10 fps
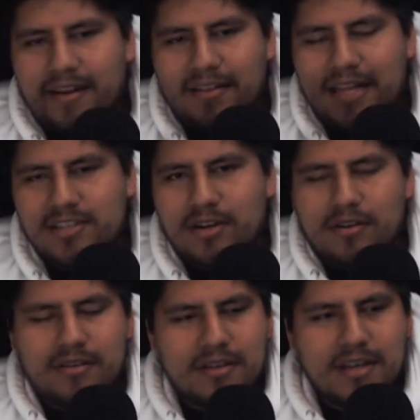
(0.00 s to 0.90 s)
And
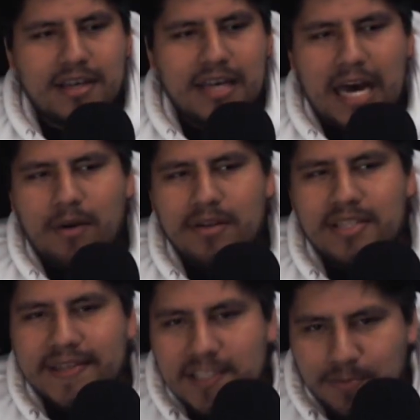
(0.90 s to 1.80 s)
that's all. I
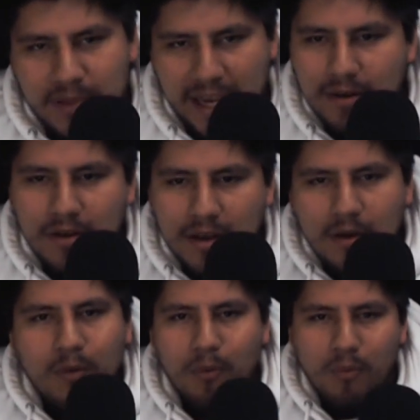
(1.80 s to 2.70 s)
don't need to
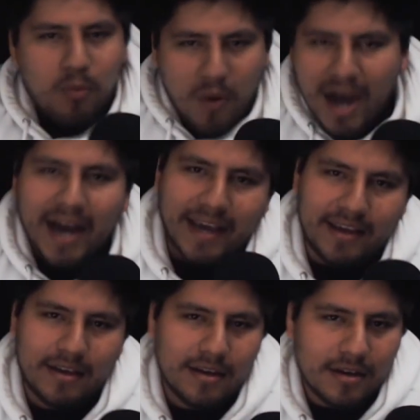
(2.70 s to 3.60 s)
explain
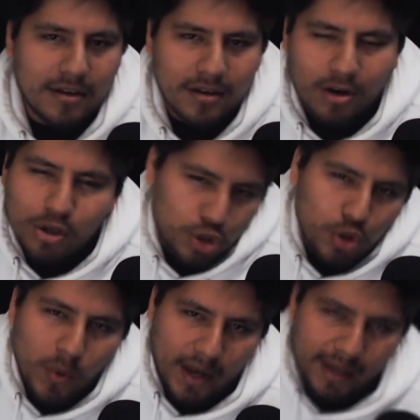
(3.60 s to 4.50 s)
why.
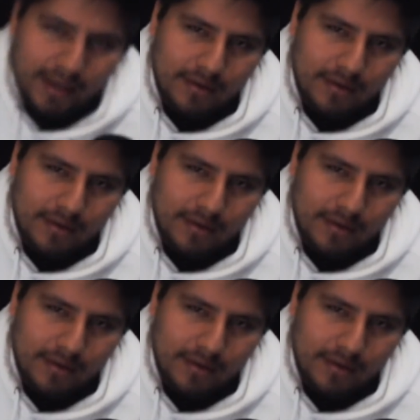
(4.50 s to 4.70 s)
Or do